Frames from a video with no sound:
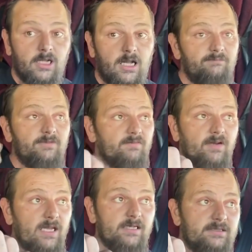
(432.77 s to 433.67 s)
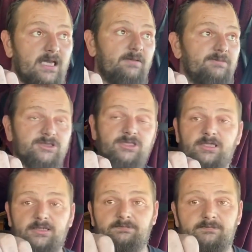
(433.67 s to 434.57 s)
I've never had a damage claim.